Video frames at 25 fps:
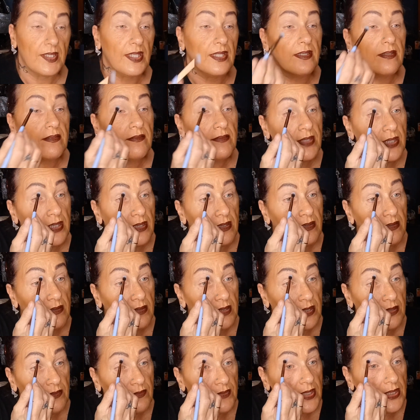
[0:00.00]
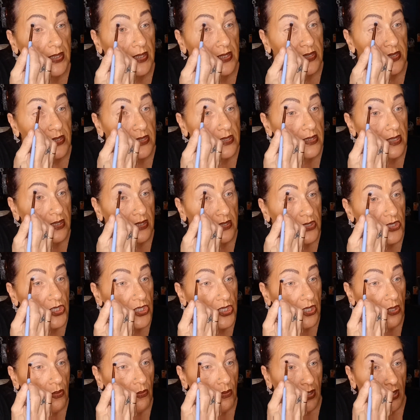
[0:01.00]
I don't know. I don't think this is gonna
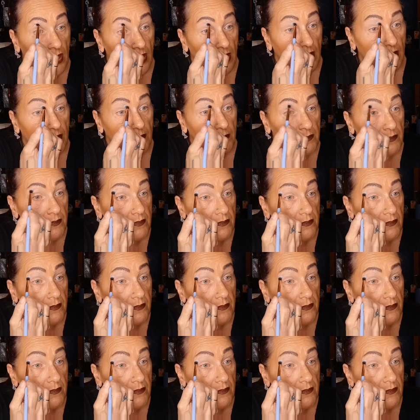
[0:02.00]
show up.